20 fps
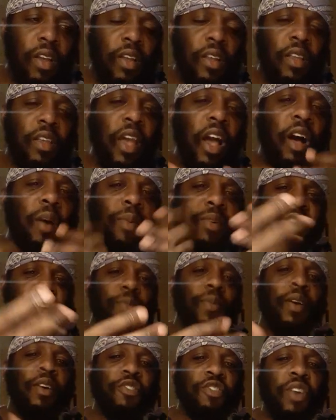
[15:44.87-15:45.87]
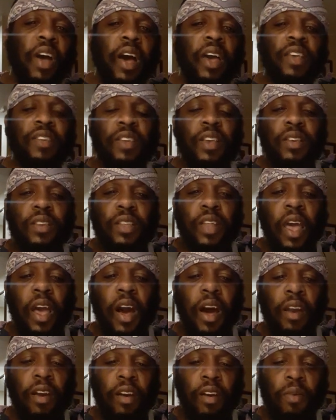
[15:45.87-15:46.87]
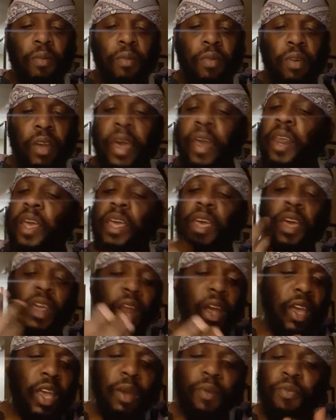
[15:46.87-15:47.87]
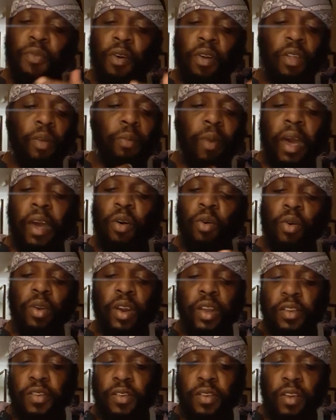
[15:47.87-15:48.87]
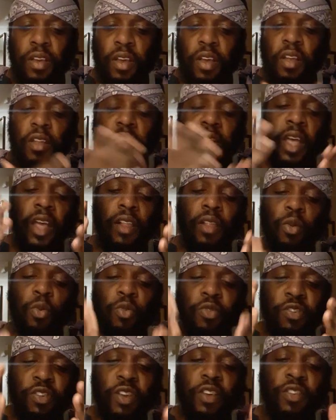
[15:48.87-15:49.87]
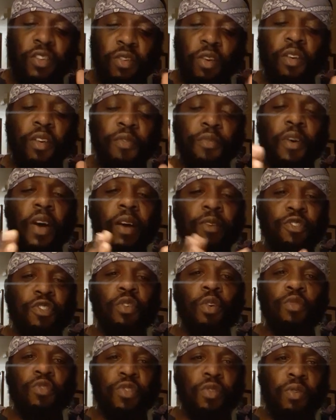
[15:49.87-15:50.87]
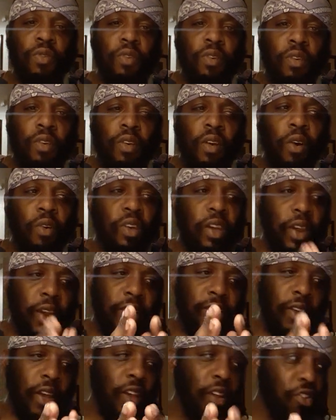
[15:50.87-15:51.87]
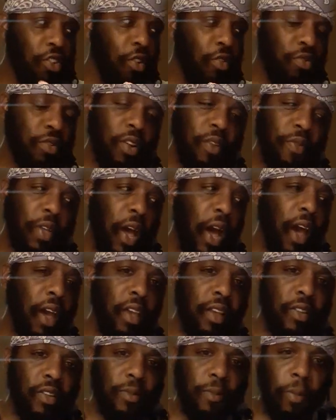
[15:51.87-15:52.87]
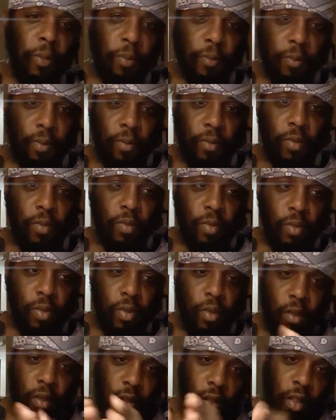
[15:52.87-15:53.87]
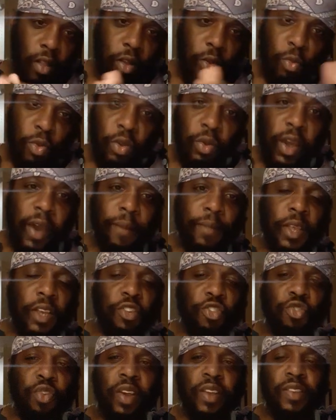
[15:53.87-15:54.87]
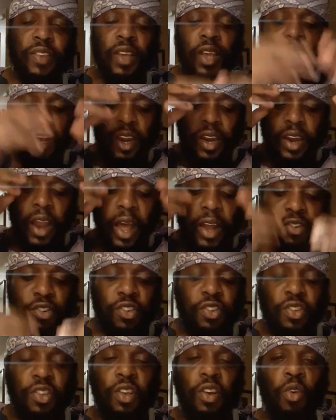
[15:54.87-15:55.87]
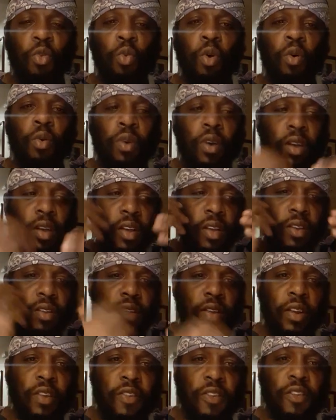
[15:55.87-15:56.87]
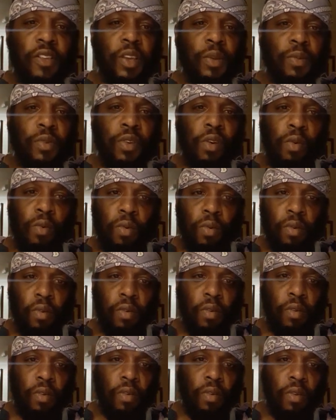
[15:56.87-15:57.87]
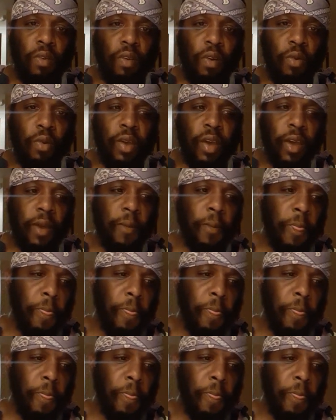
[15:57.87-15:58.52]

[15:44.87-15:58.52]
Yahweh Shemi El Shah, he sends that honor. And again, I keep falling back on this. That Luke 6:35 shows you. Okay, that's how you're children of the highest. When you have these traits, not just to the woke, to the sleep too. Okay.